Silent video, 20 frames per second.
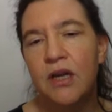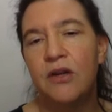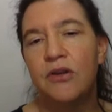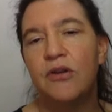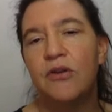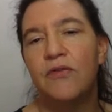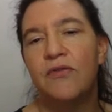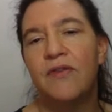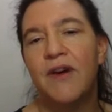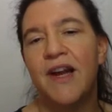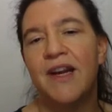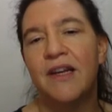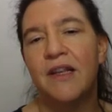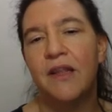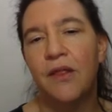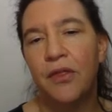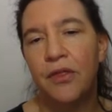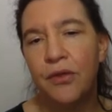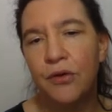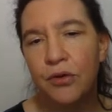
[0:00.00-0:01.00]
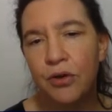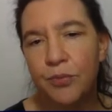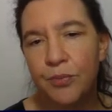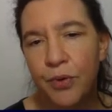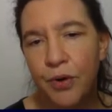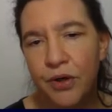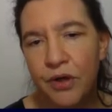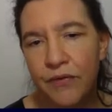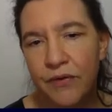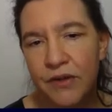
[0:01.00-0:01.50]
you find your third
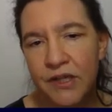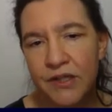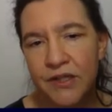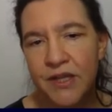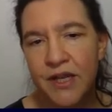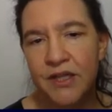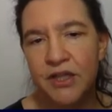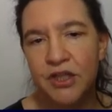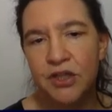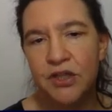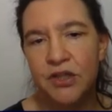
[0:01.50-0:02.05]
point of intersection,